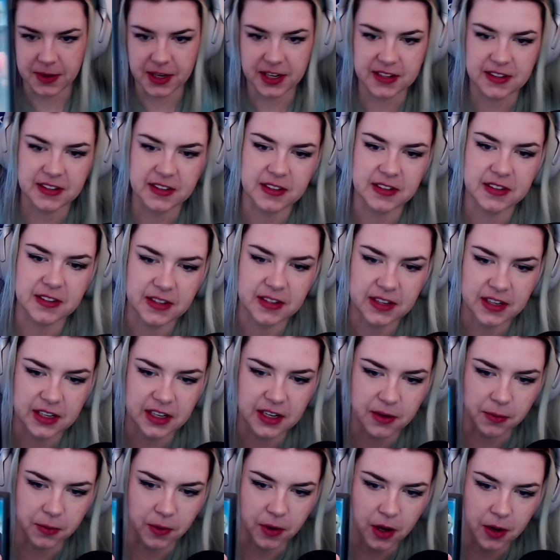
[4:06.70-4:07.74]
it's a
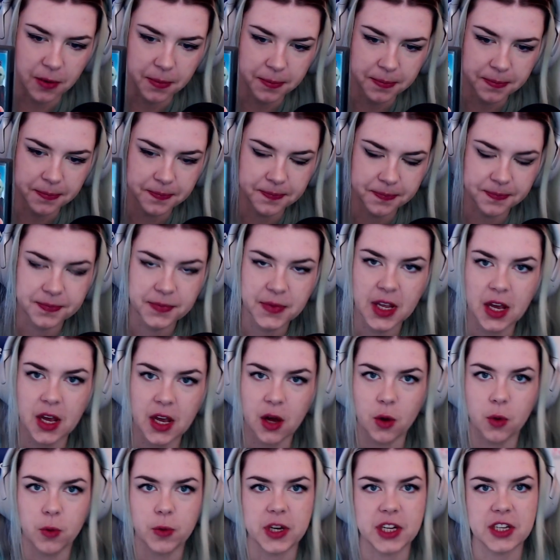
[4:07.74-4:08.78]
CD-ROM,
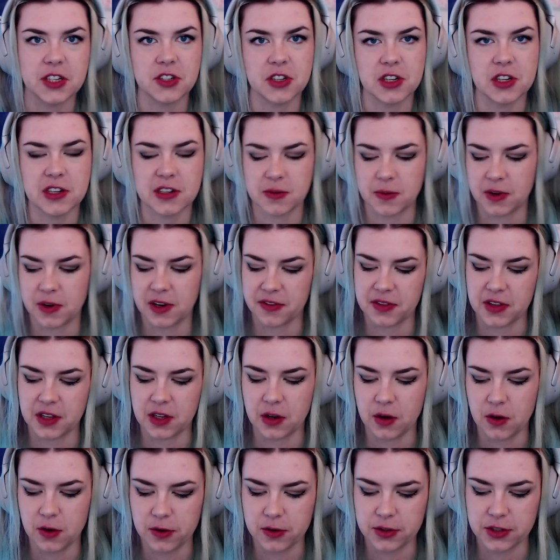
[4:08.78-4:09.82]
which is one of the
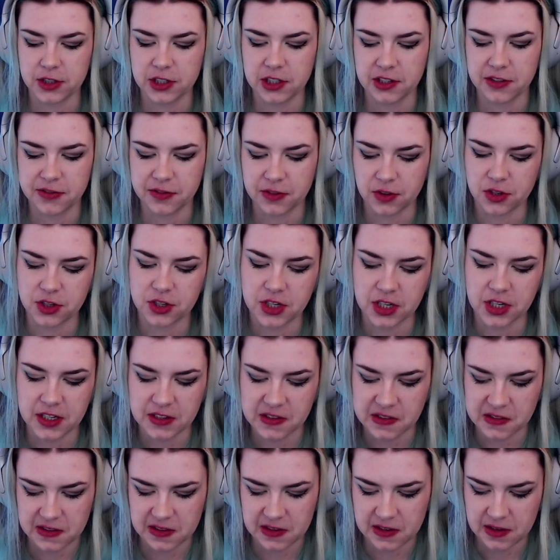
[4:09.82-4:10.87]
older
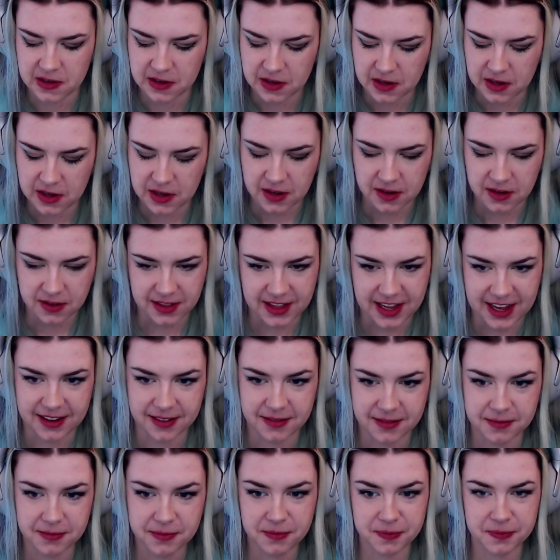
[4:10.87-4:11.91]
versions
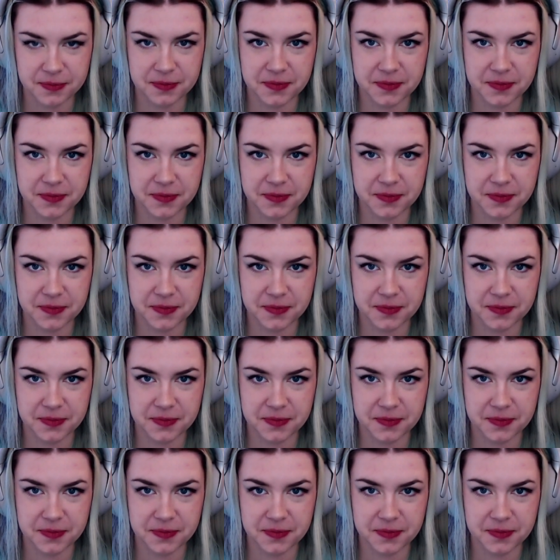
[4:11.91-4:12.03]
that